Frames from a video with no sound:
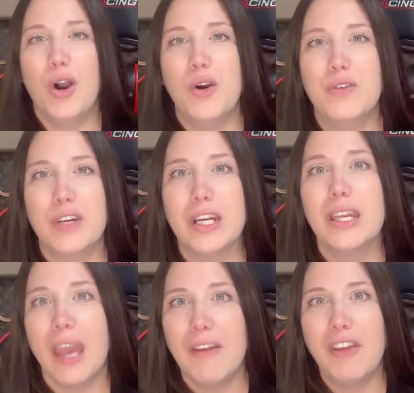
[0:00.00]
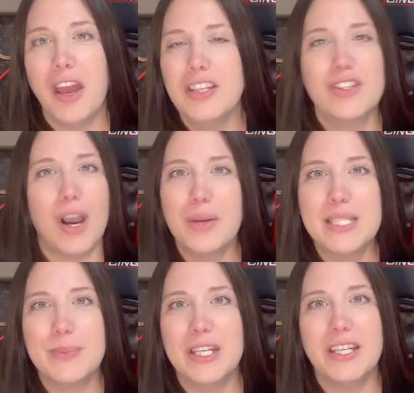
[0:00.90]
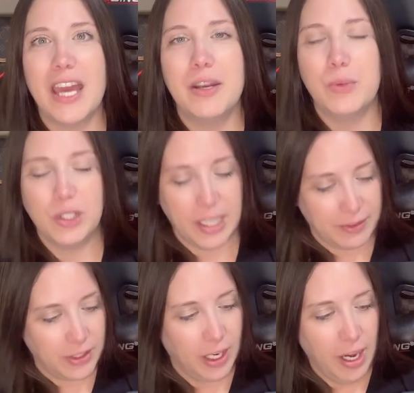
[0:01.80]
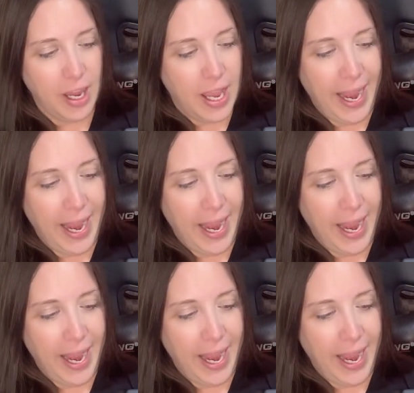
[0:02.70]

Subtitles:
over Kevin. He's always been an animal lover.